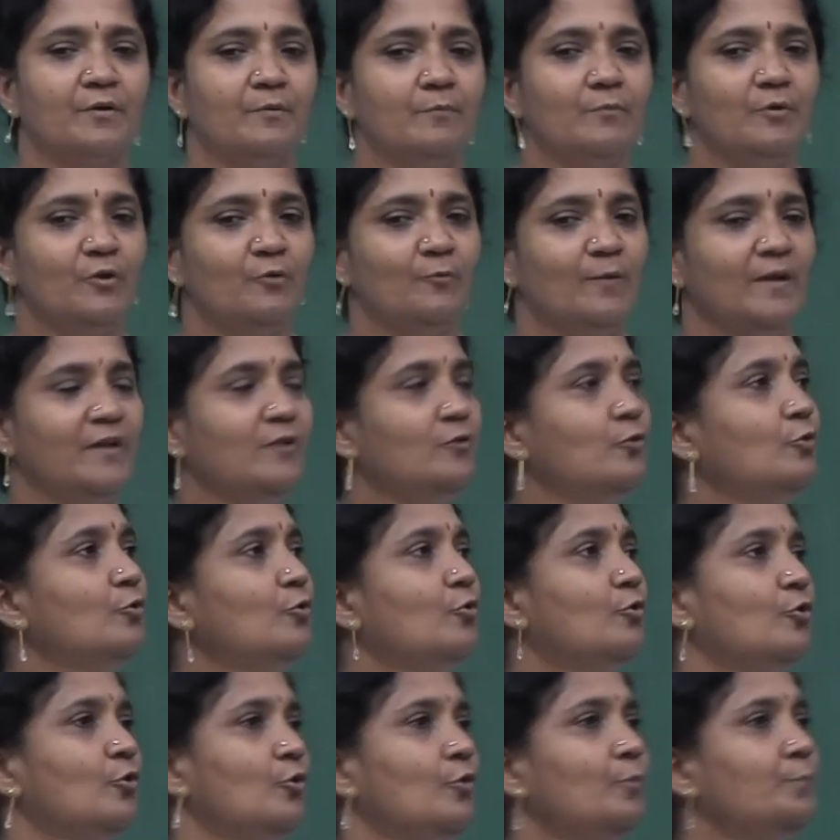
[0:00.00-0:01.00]
between two
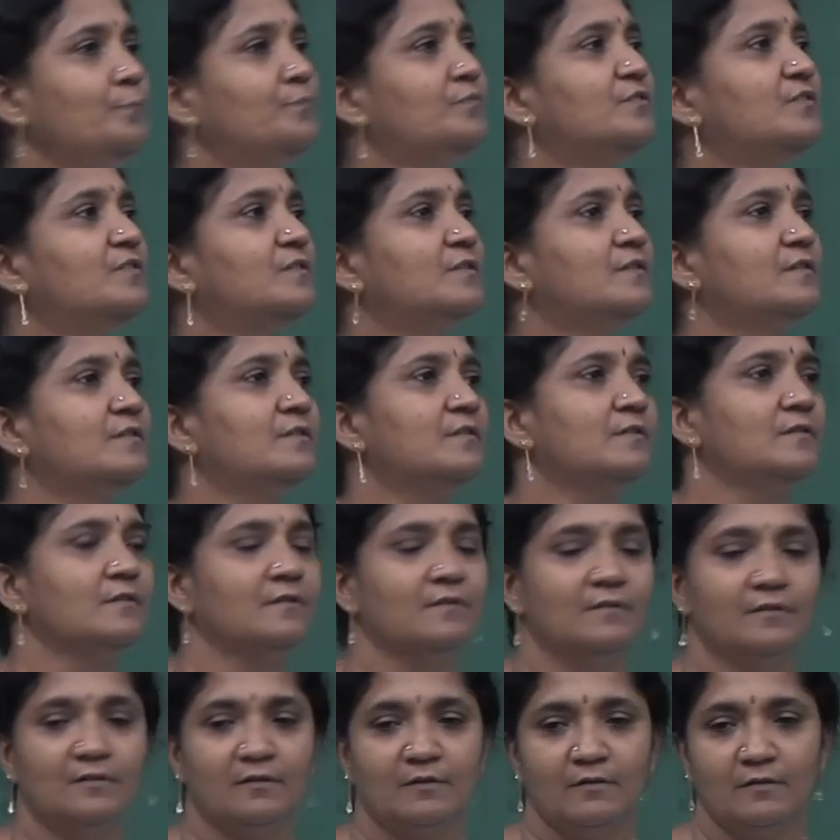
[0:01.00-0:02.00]
groups,
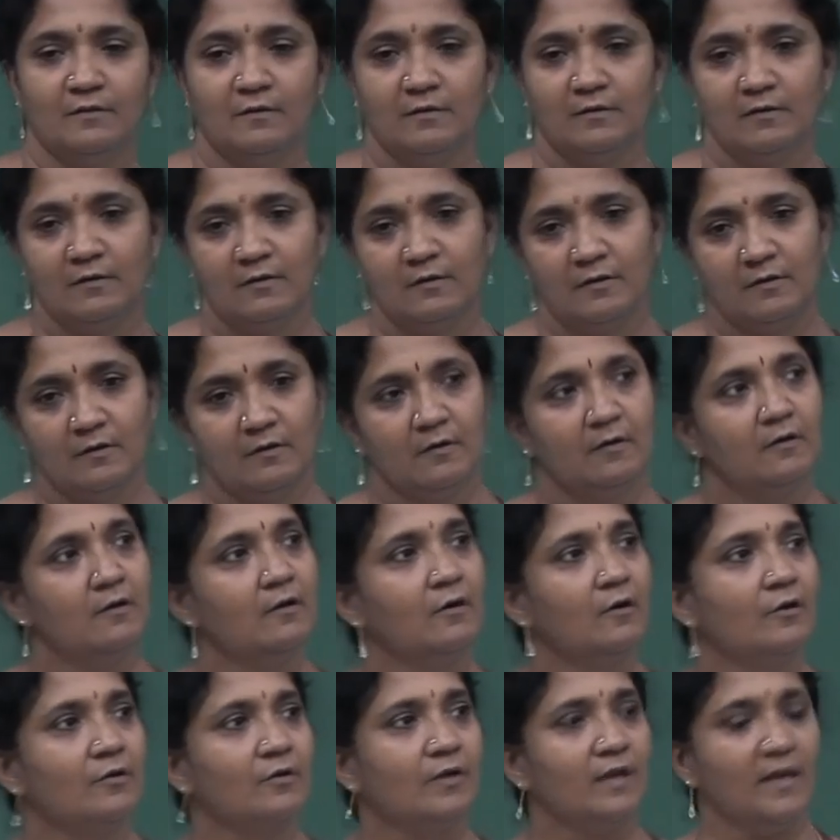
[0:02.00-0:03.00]

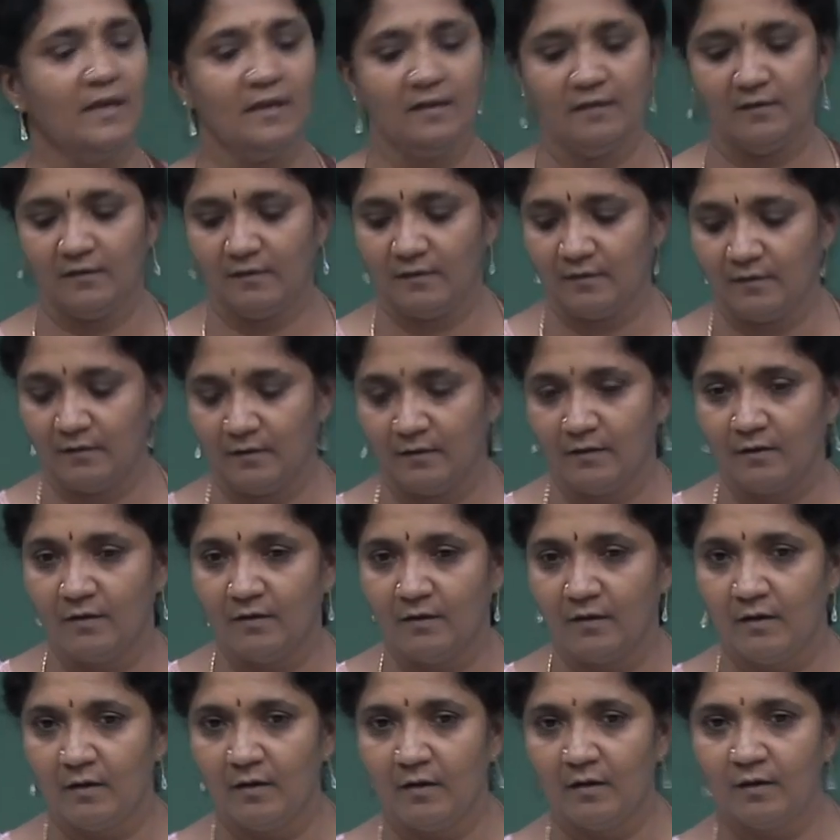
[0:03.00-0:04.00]
okay.
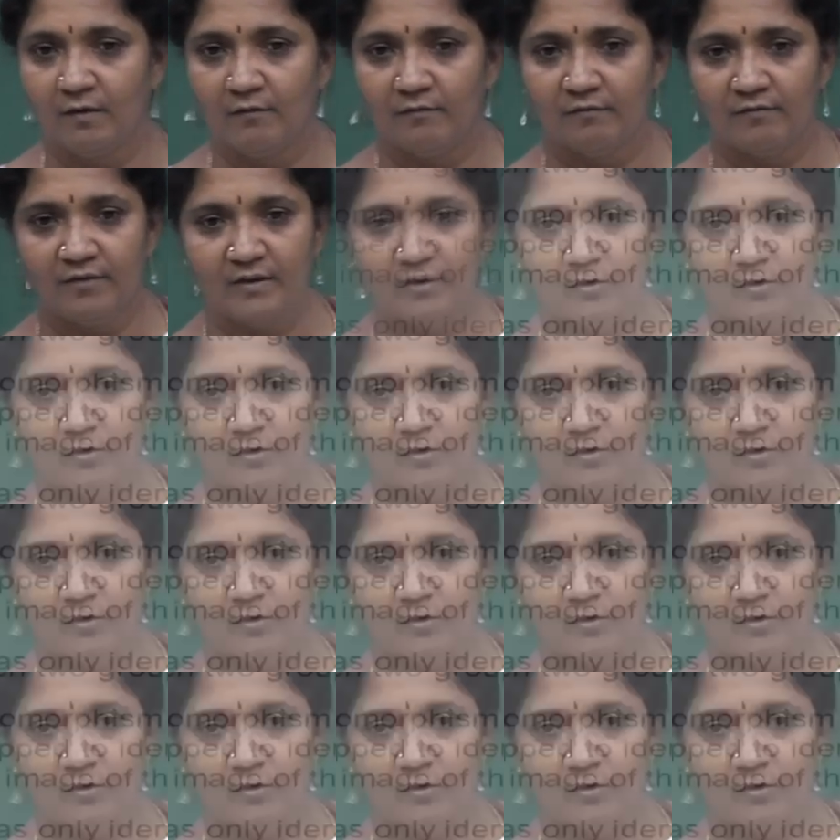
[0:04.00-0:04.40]
We